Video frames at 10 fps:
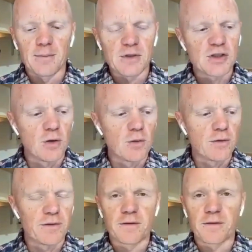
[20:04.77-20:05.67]
So
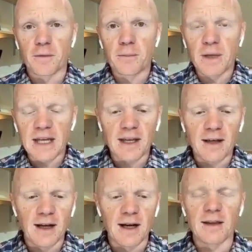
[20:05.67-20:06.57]
for
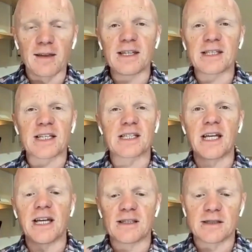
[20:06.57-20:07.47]
me, this
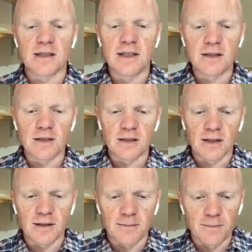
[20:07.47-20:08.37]
extends
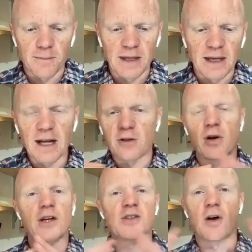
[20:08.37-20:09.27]
into
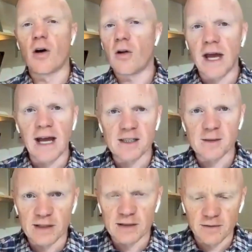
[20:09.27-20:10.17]
across all
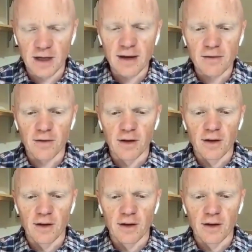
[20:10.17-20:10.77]
aspects of life,